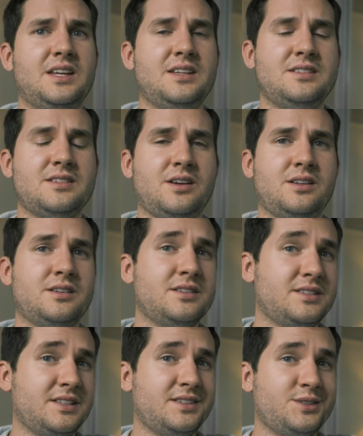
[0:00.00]

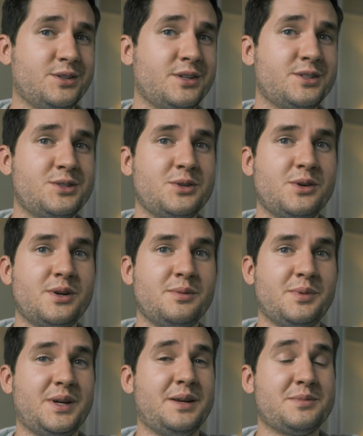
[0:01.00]
$8 at the drugstore,
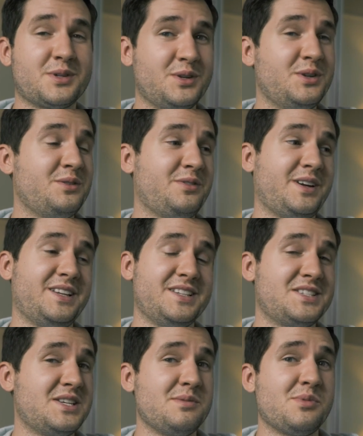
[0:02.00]
but I'm sure you can find
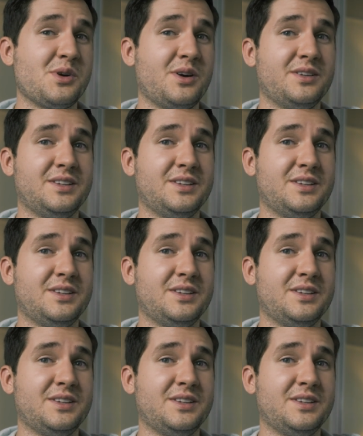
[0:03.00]
it cheaper